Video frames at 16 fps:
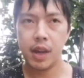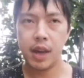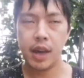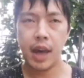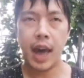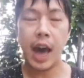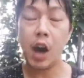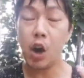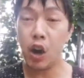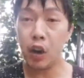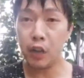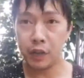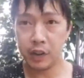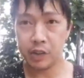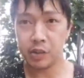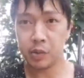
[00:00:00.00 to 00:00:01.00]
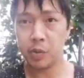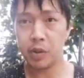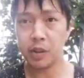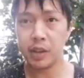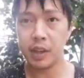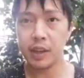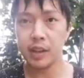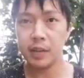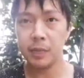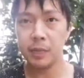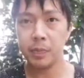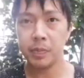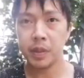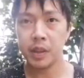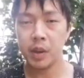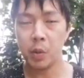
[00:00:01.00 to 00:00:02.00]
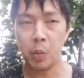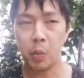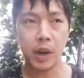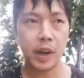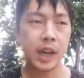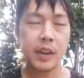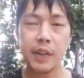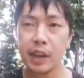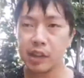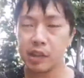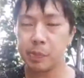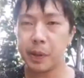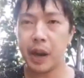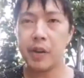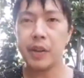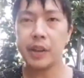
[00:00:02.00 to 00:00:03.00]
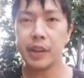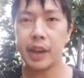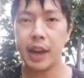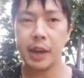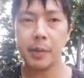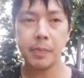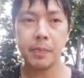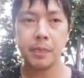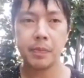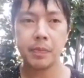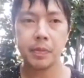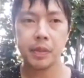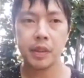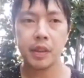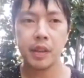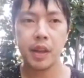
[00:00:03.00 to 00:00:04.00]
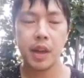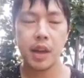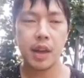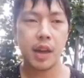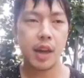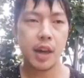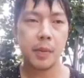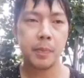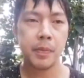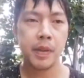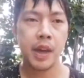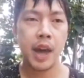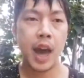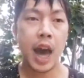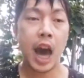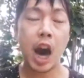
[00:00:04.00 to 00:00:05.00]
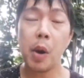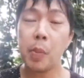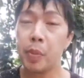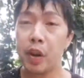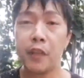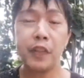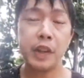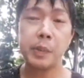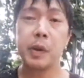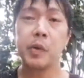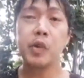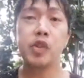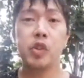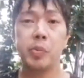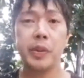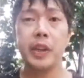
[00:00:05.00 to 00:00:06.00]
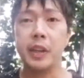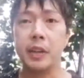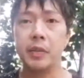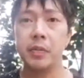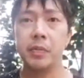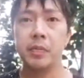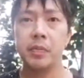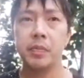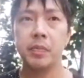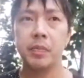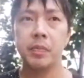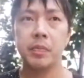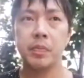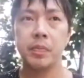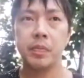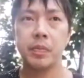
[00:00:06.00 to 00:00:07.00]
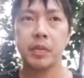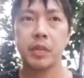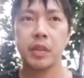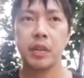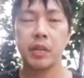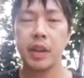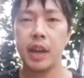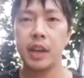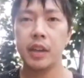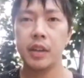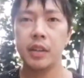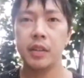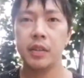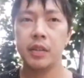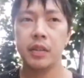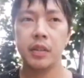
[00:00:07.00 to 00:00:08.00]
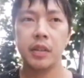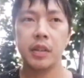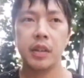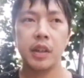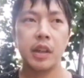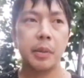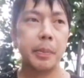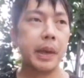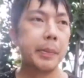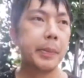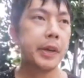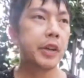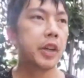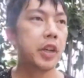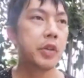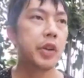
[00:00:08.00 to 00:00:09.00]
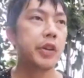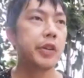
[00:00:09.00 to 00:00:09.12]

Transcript: how often is it working, what kind of expiry time, uh, how profitable would you be? Okay, maybe on a Euro